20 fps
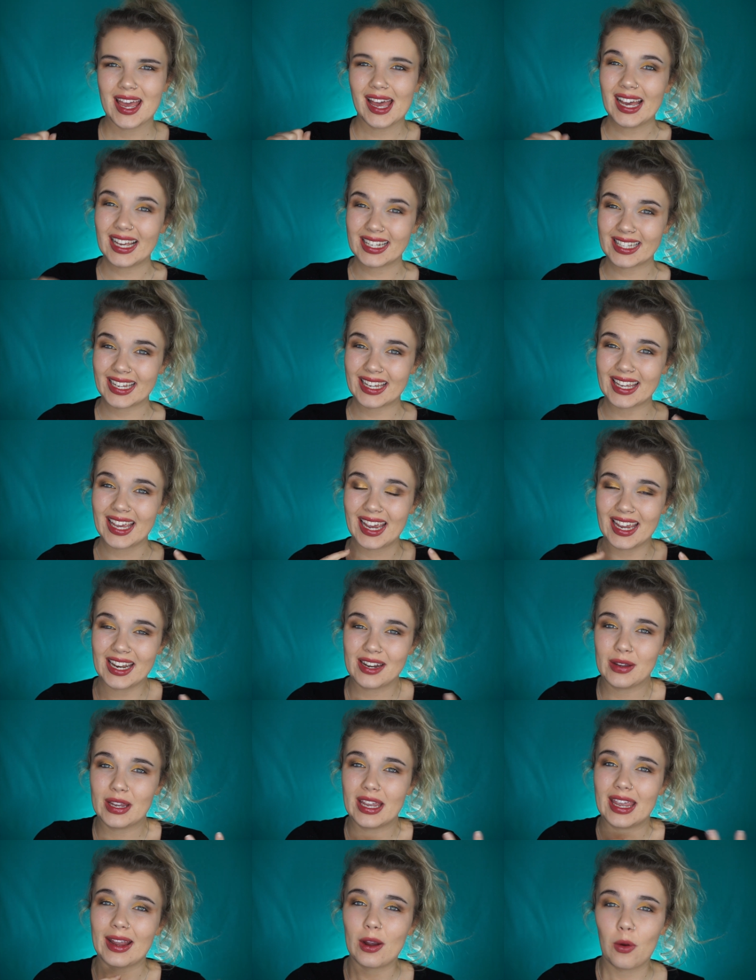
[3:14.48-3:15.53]
as it can
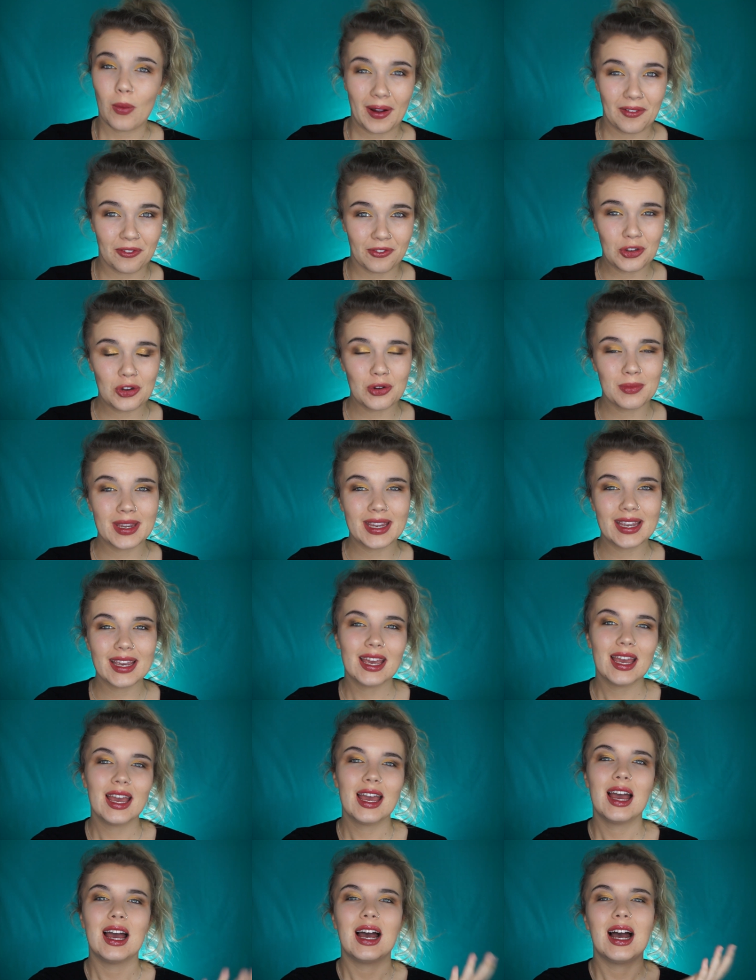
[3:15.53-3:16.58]
get quite fumy.
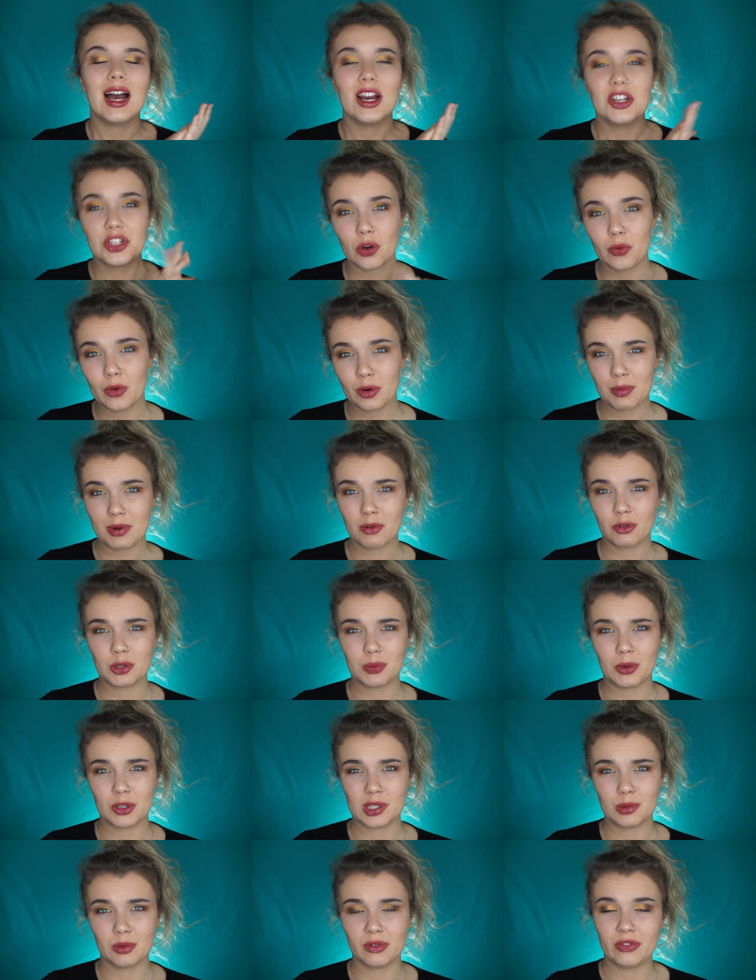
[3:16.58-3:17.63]
I don't want to be
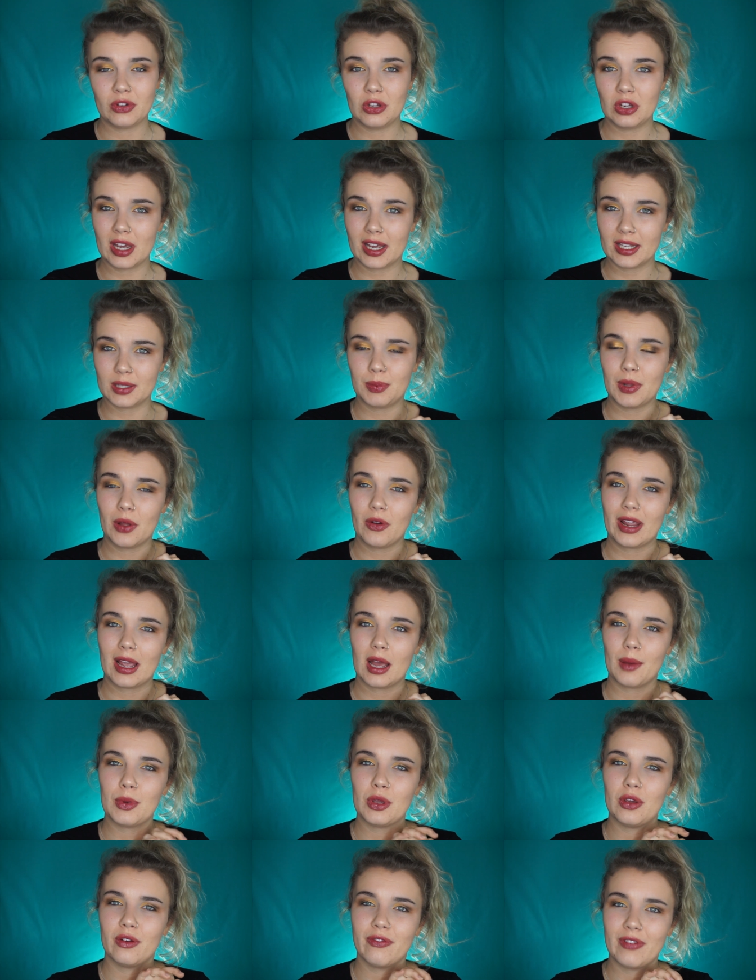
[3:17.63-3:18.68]
responsible for you guys blowing
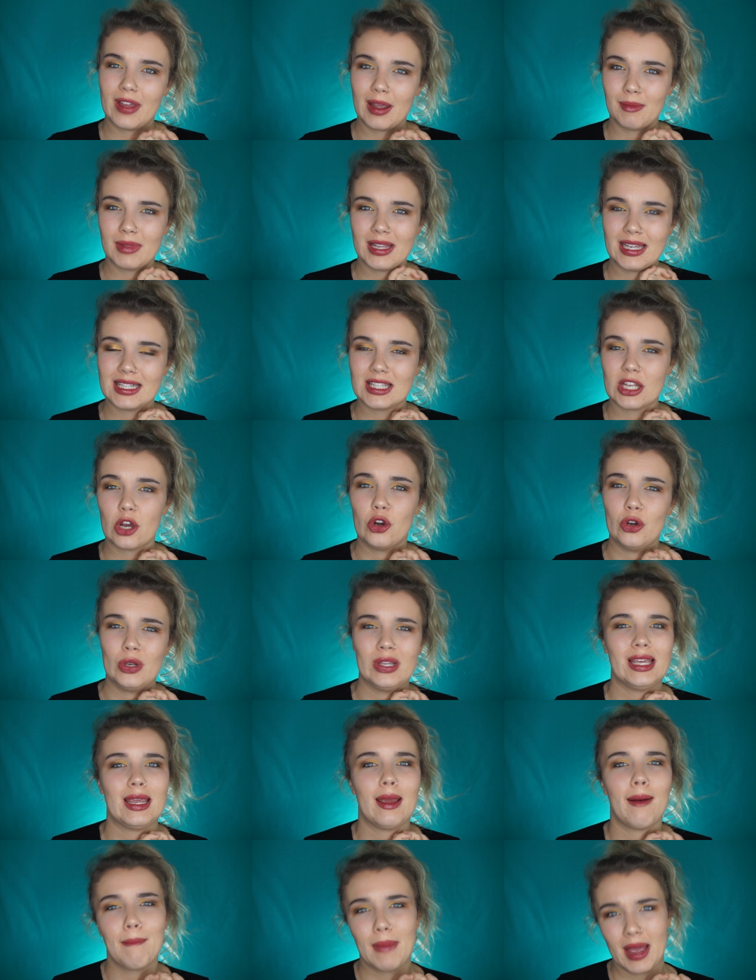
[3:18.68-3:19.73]
up your family's
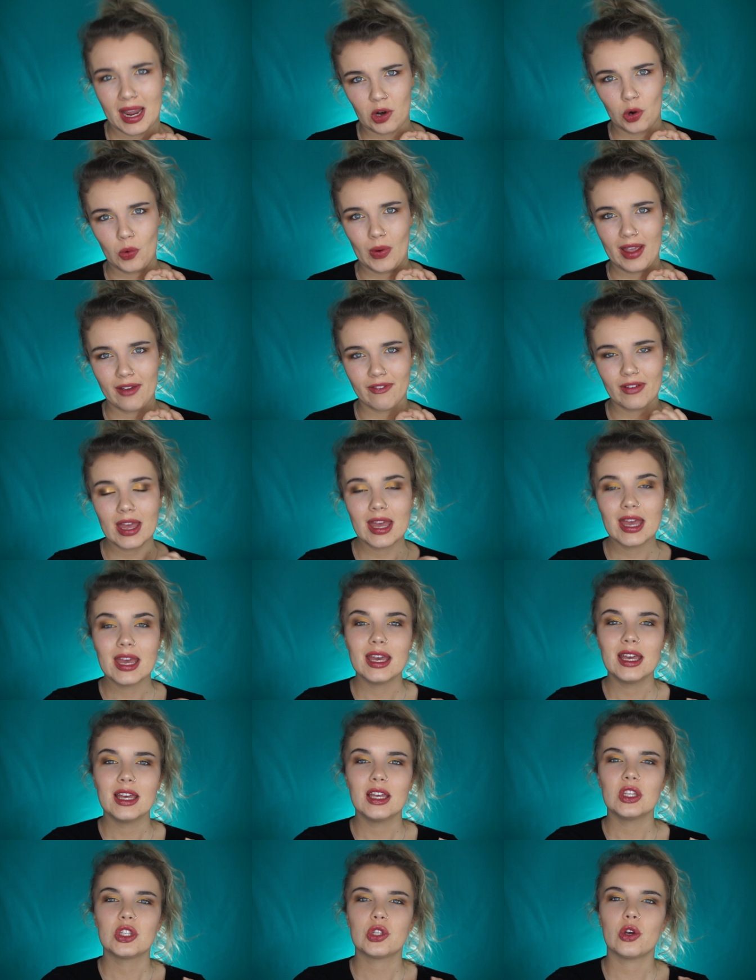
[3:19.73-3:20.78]
only microwave.
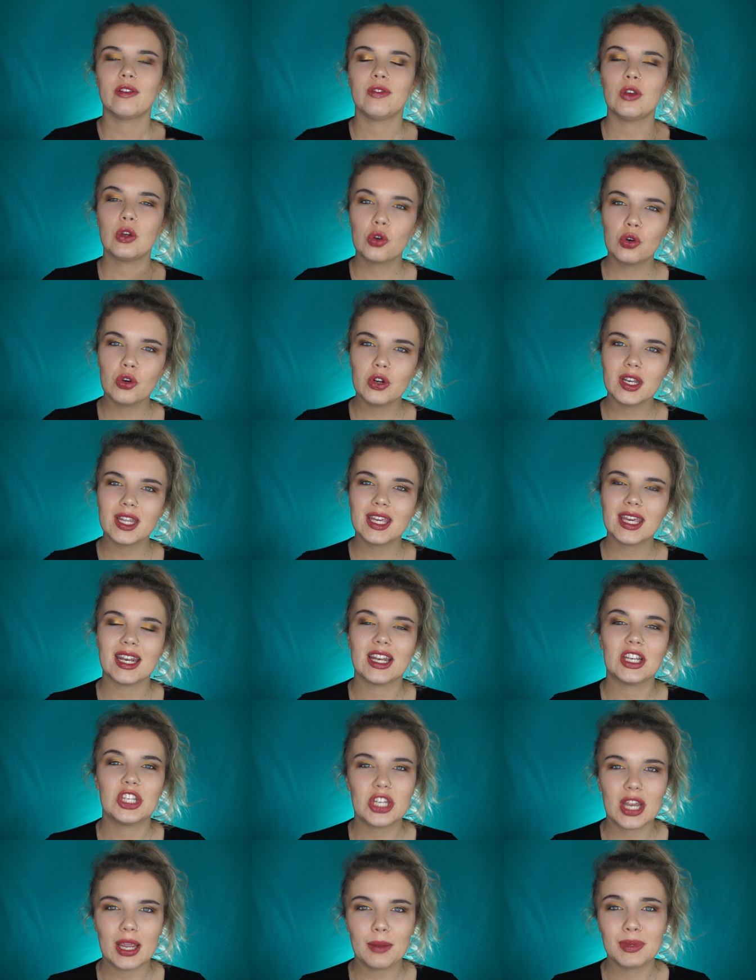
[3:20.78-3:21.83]
So if you could get a
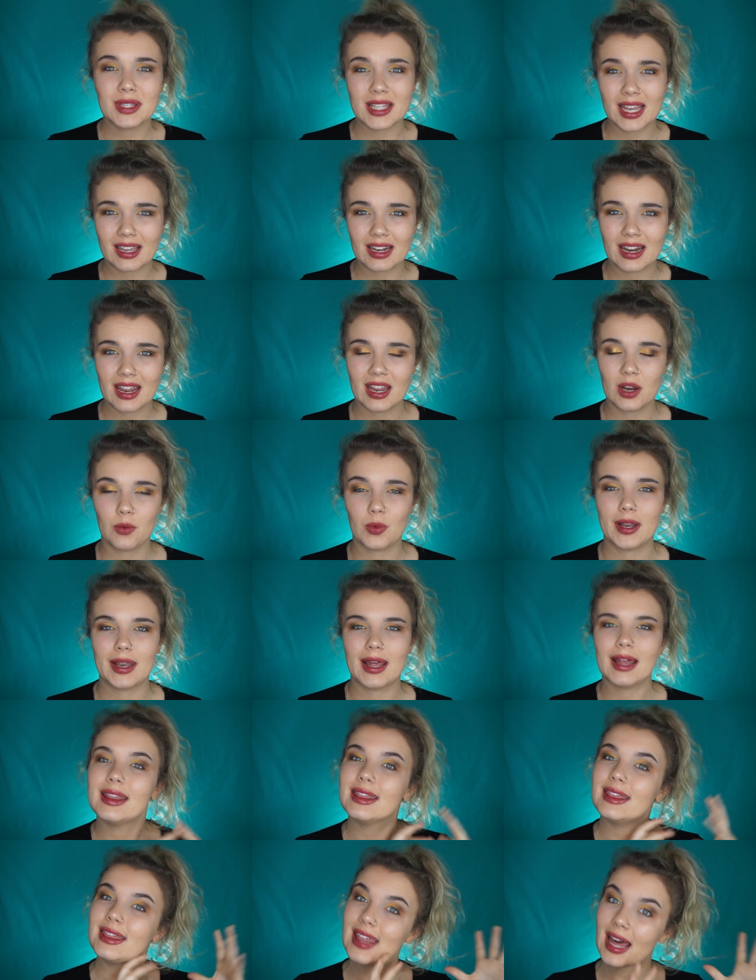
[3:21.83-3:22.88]
cheap secondhand one,
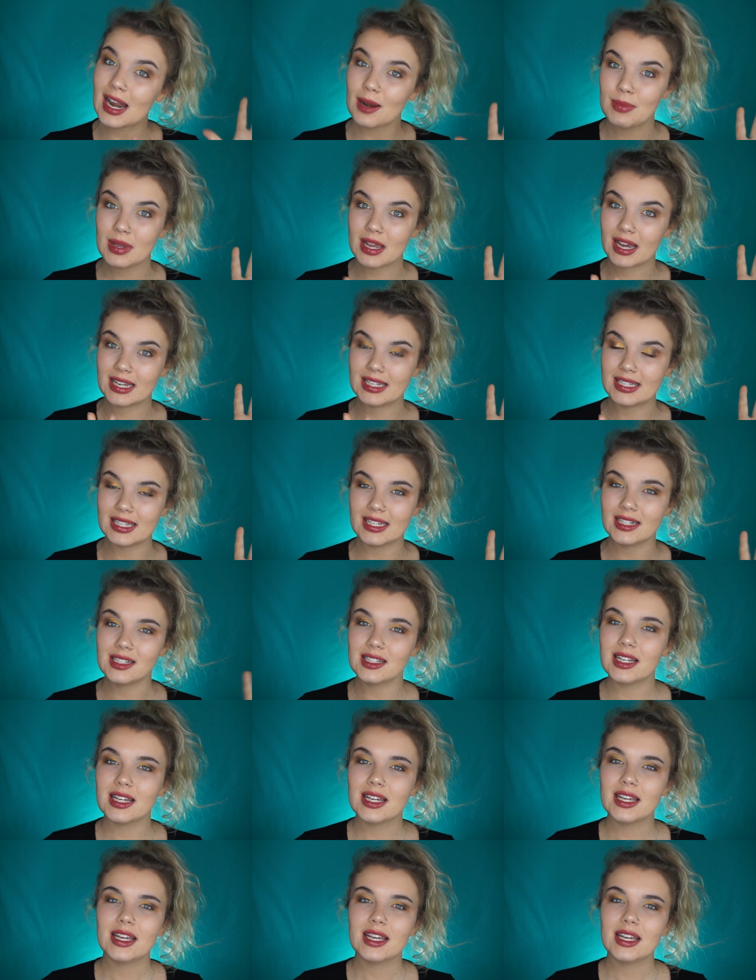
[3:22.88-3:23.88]
that'd be ideal.